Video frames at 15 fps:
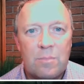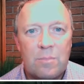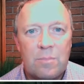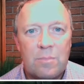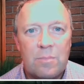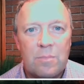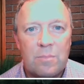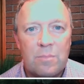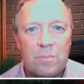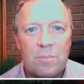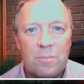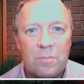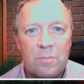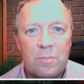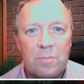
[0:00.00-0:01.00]

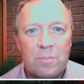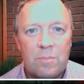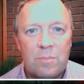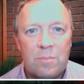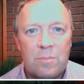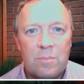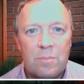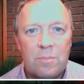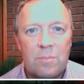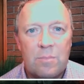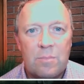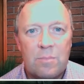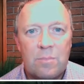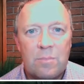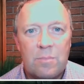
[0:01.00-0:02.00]

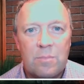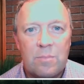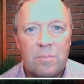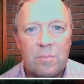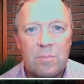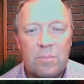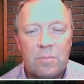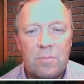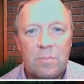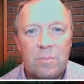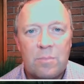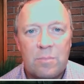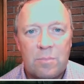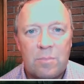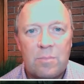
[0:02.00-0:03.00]

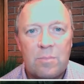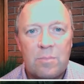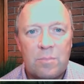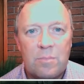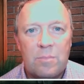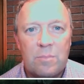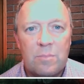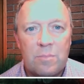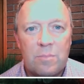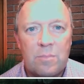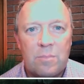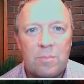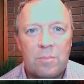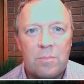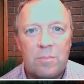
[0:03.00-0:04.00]

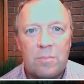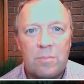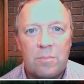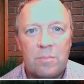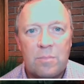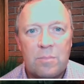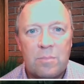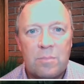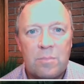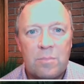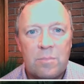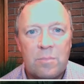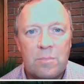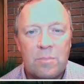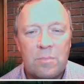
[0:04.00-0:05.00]

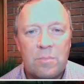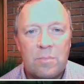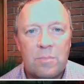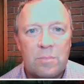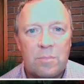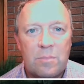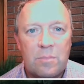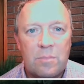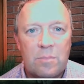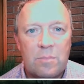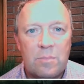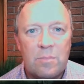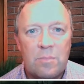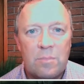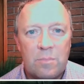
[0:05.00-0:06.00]

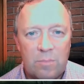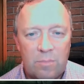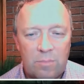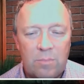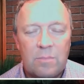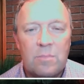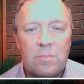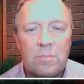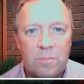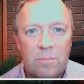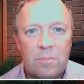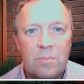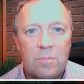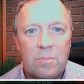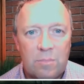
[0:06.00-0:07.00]

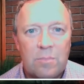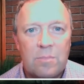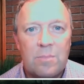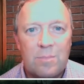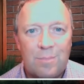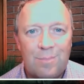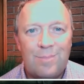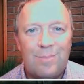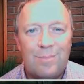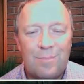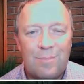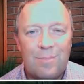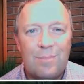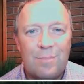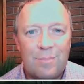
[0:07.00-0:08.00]
(not speaking)